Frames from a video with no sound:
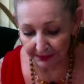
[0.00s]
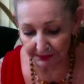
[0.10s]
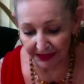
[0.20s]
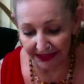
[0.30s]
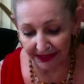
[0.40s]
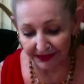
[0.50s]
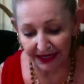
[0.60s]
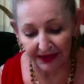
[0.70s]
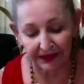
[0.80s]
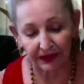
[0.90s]
But again,
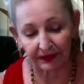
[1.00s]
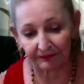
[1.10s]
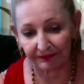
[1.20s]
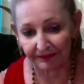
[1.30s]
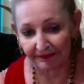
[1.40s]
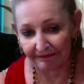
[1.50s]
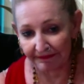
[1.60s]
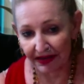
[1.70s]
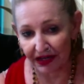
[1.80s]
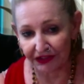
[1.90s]
yeah, they're
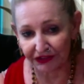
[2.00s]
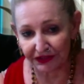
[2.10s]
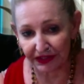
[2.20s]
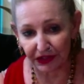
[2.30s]
under the